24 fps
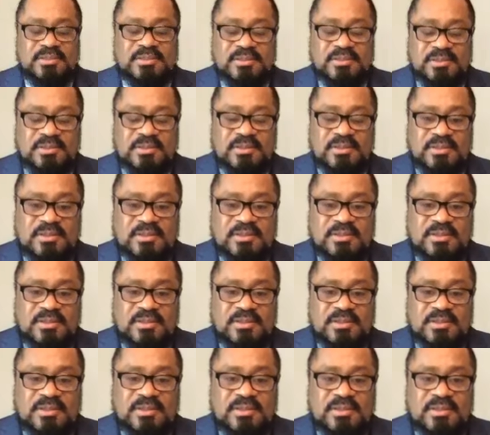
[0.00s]

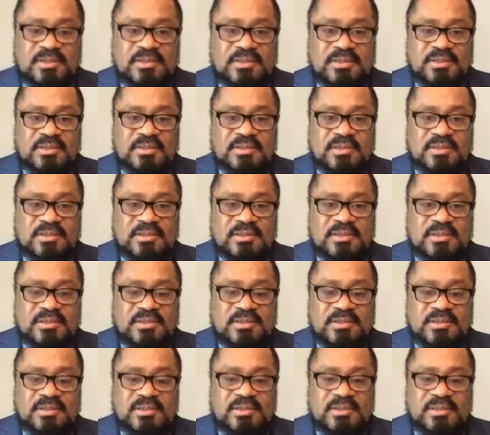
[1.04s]

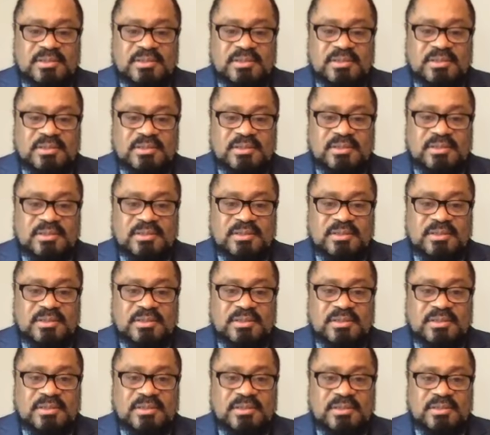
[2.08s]

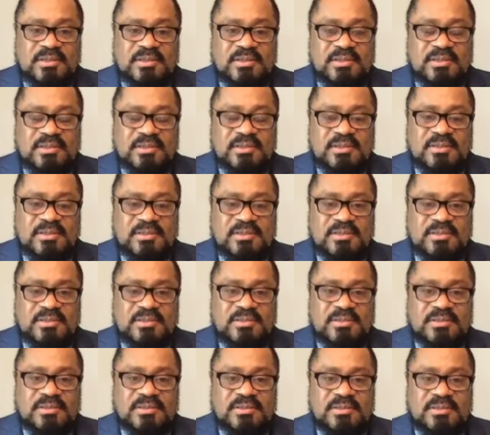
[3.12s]
Nobody speaks.